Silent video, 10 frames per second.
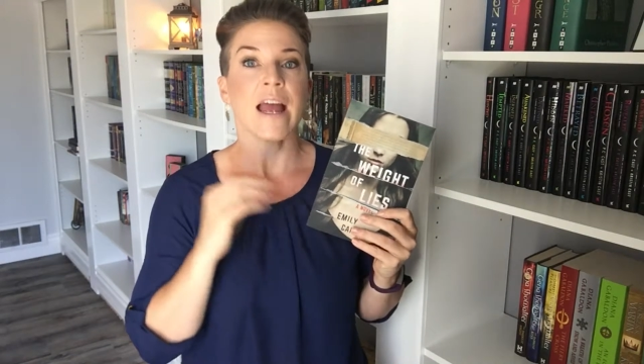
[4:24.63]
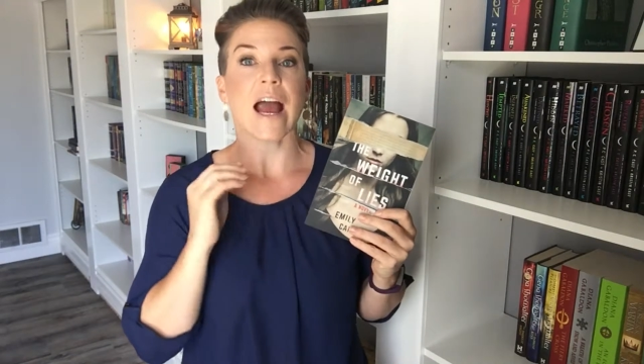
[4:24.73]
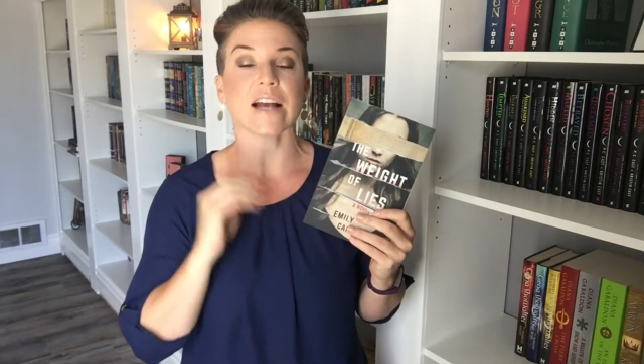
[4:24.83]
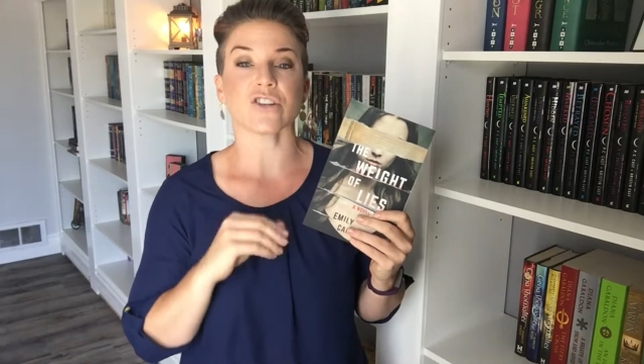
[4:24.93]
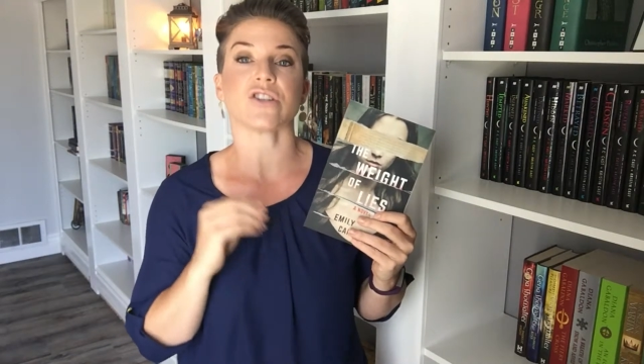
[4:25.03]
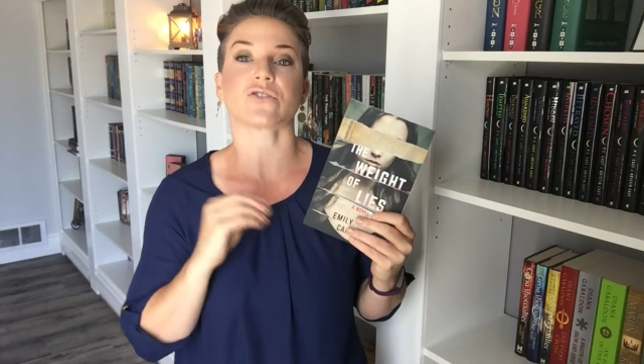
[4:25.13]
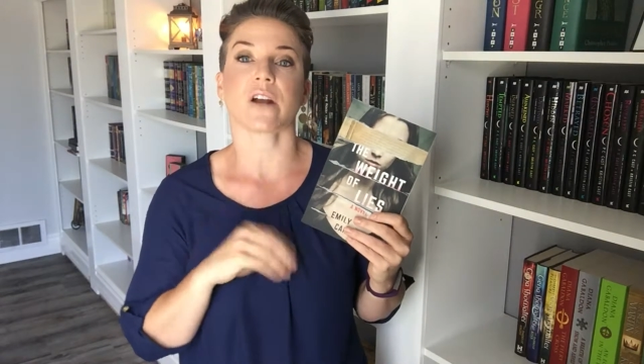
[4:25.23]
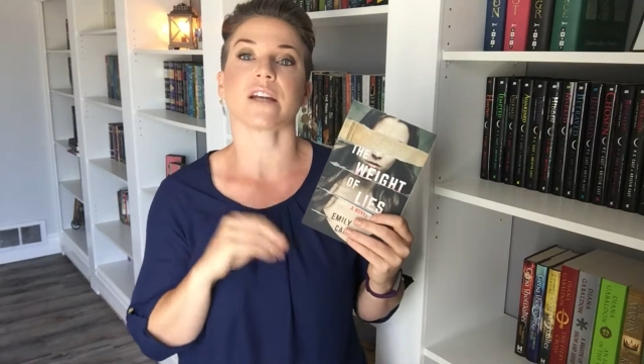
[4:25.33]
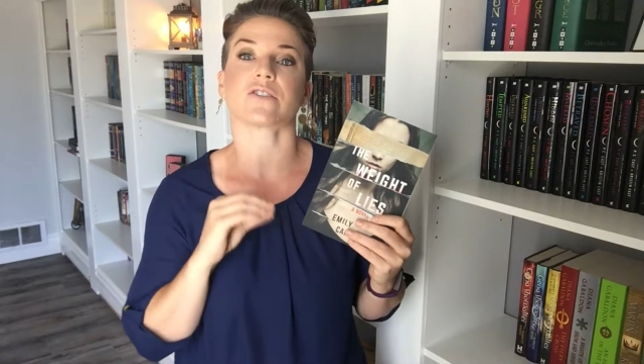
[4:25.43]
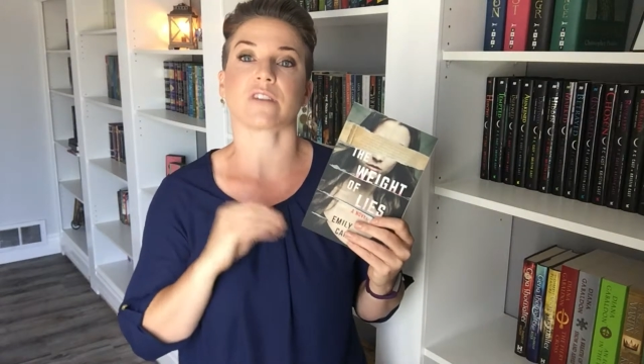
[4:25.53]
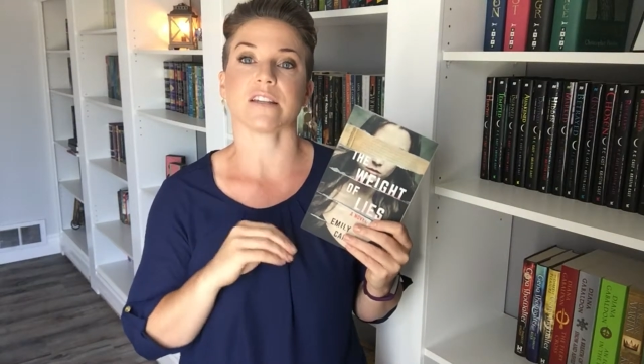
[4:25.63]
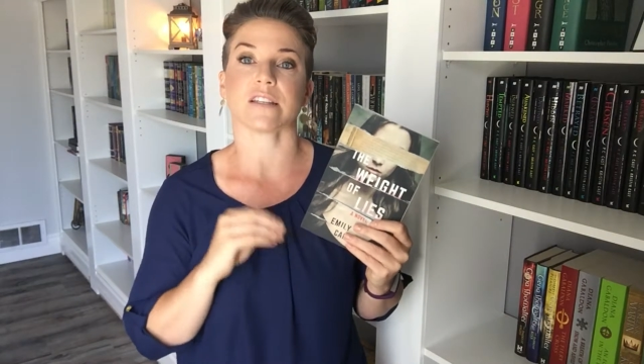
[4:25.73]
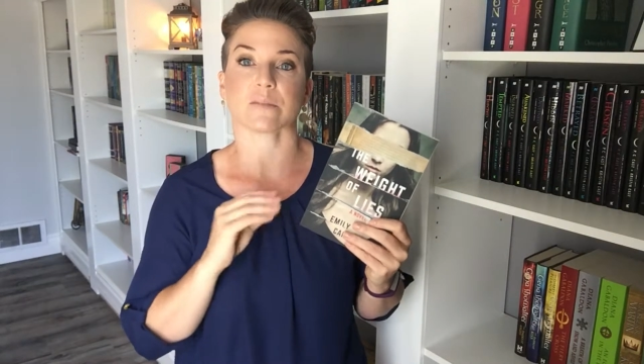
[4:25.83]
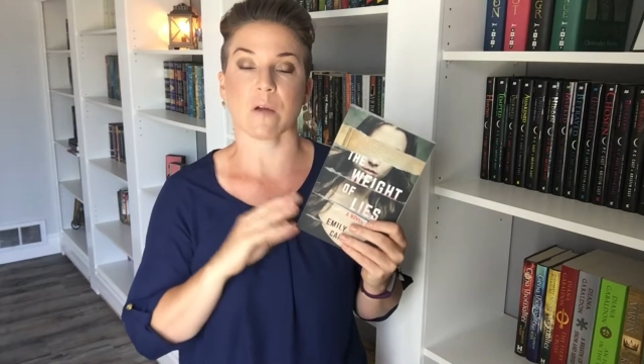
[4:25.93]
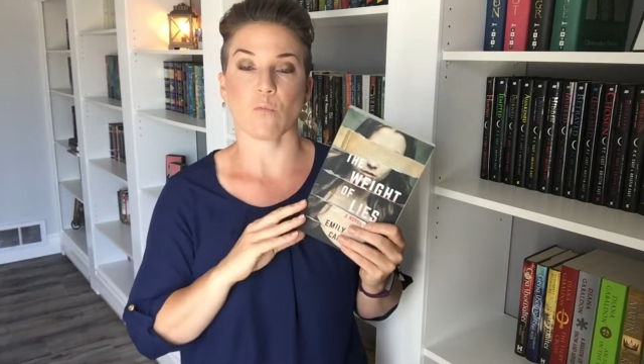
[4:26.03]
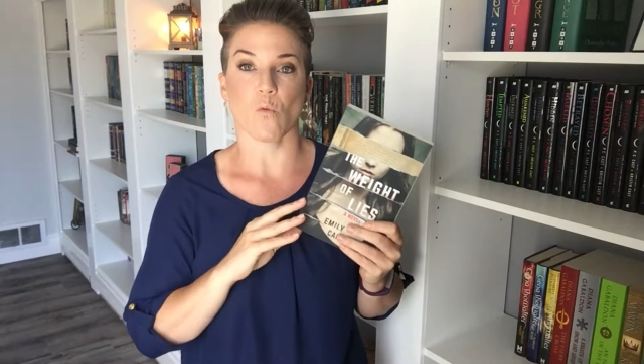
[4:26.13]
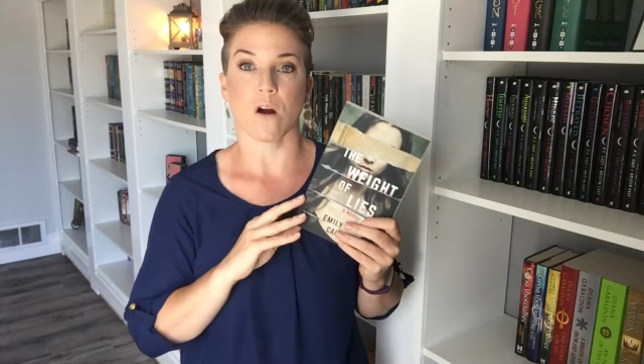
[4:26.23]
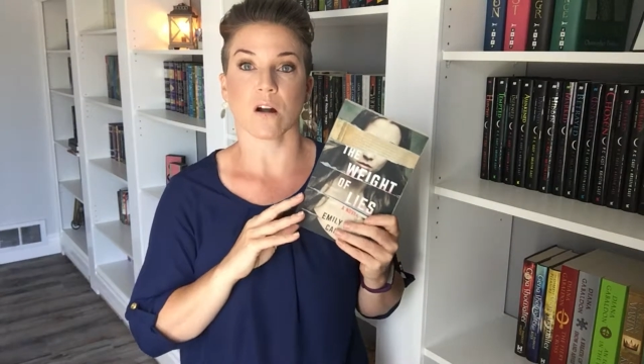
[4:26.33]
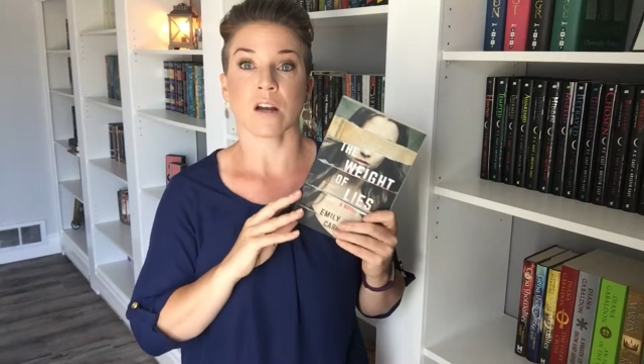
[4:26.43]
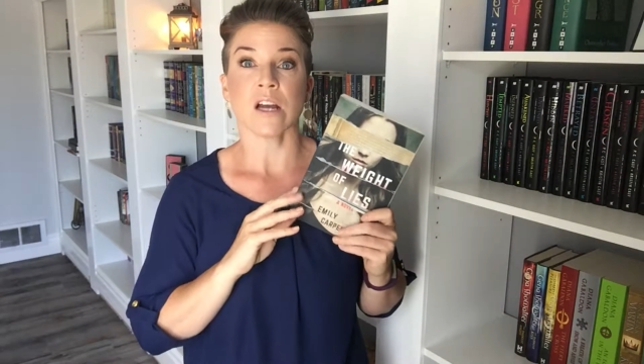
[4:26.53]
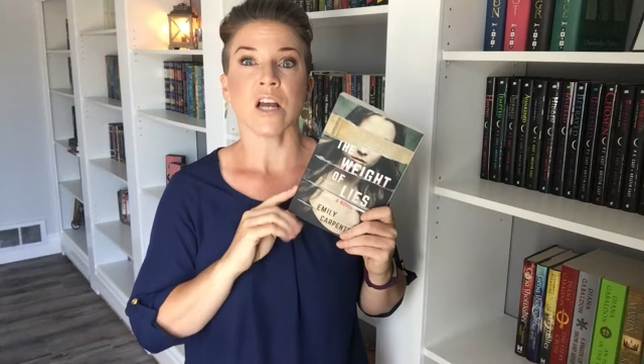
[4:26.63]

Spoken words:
as she's trying to write this memoir,